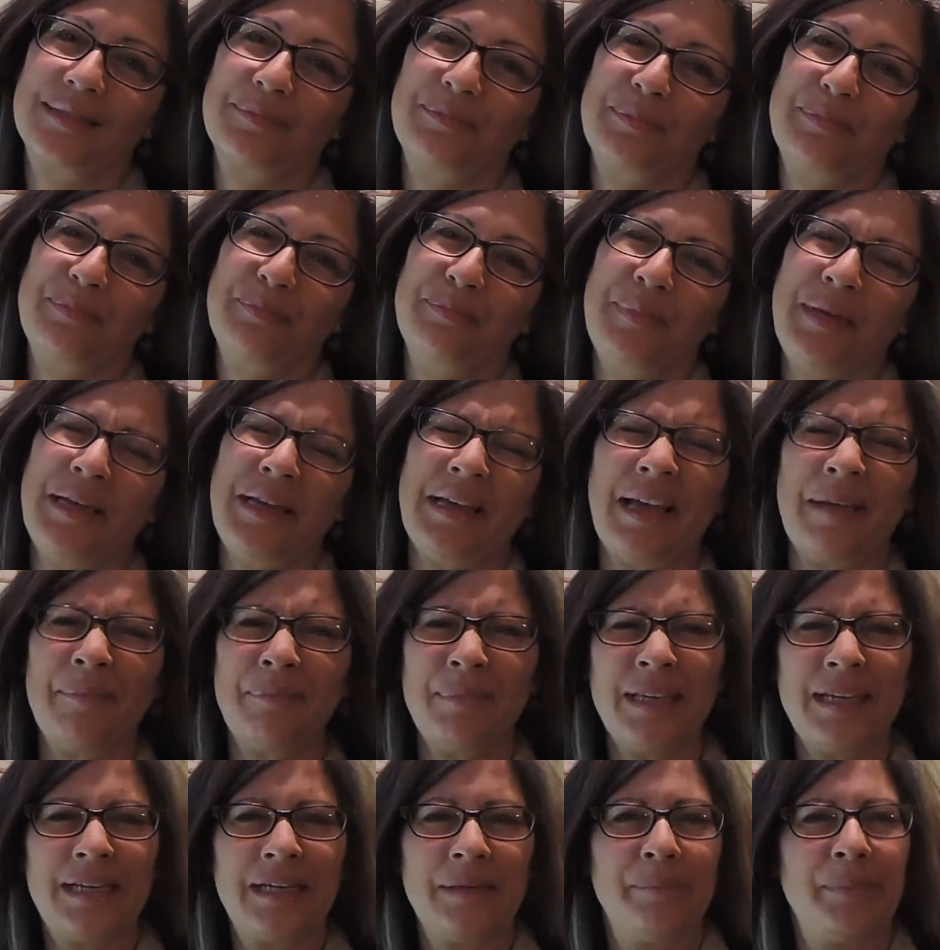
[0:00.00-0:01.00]
I'm
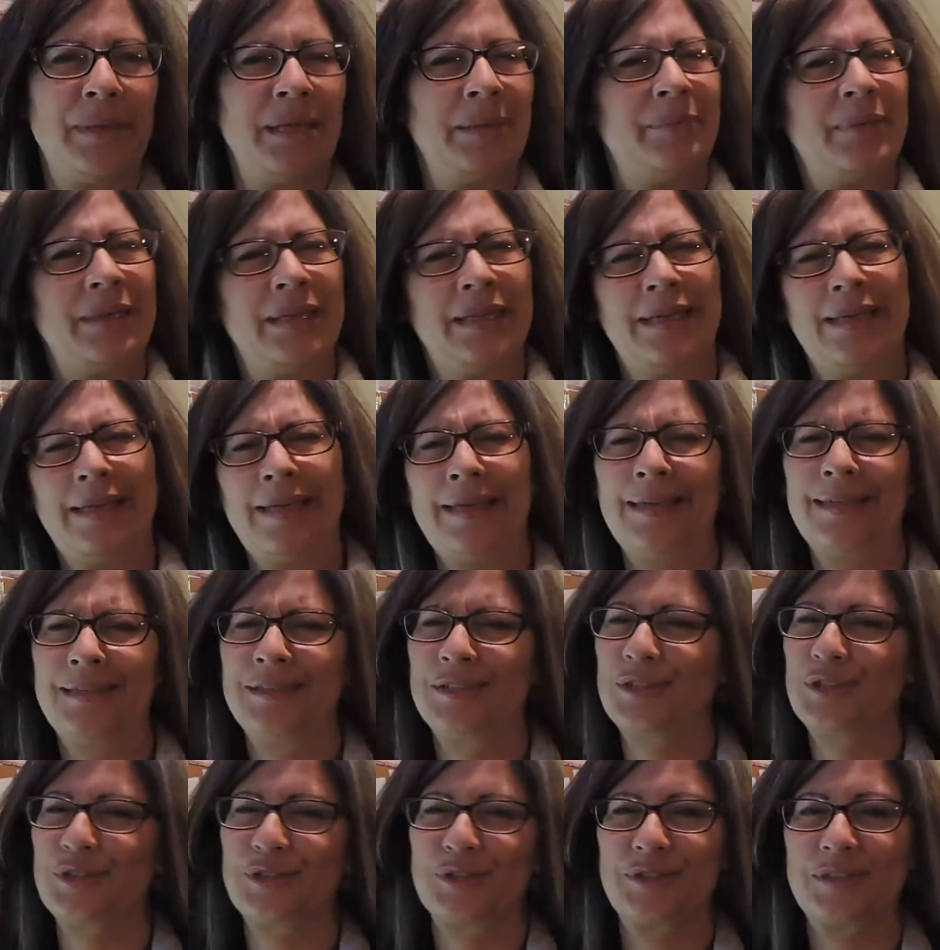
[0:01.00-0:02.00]
thinking maybe an
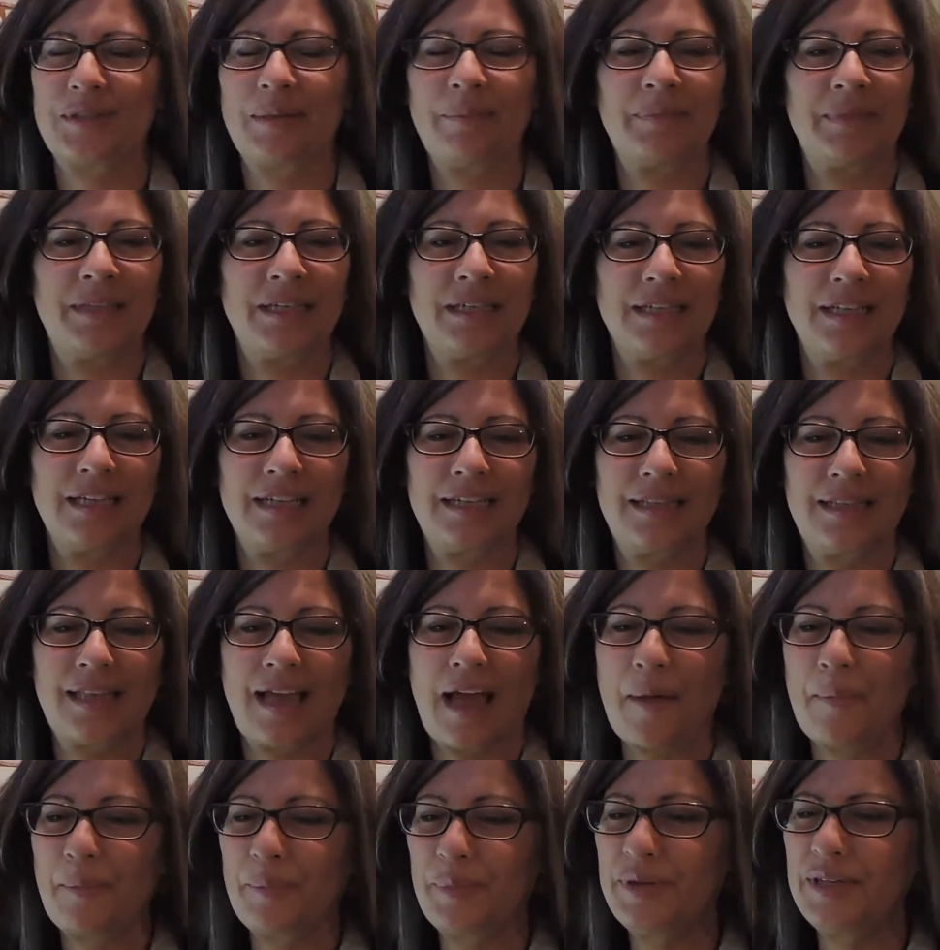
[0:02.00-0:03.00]
inch or something like
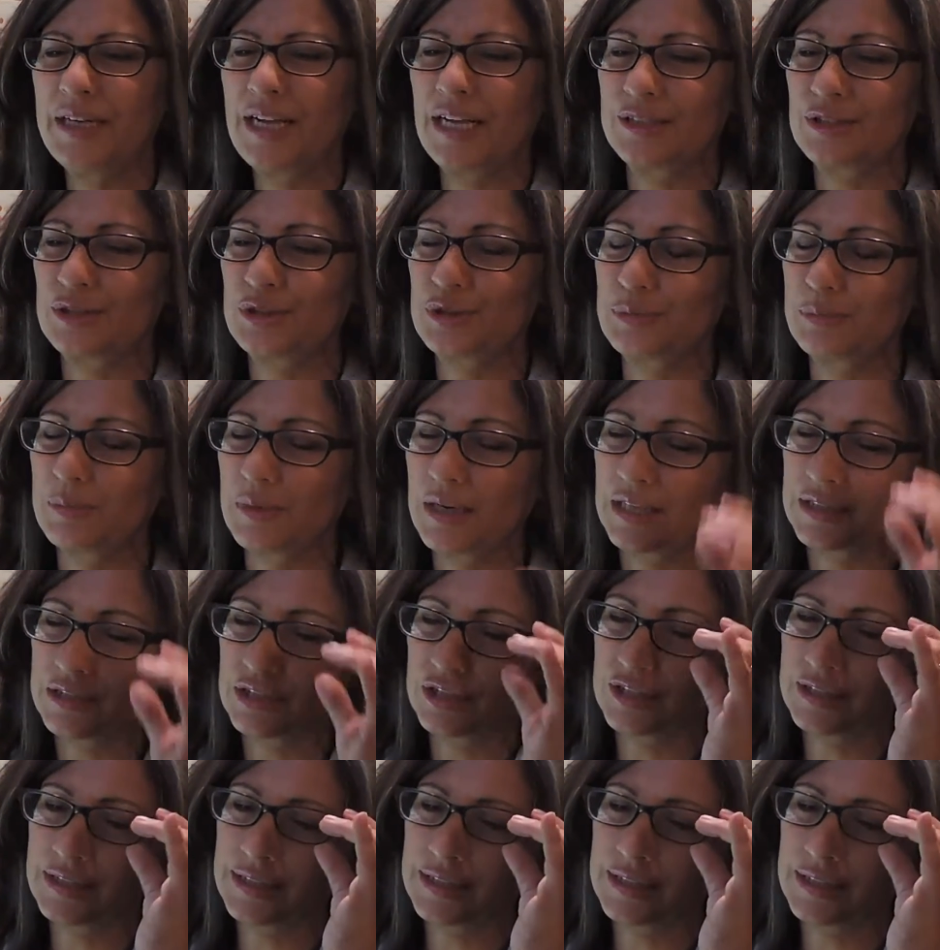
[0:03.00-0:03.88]
that, but not too much.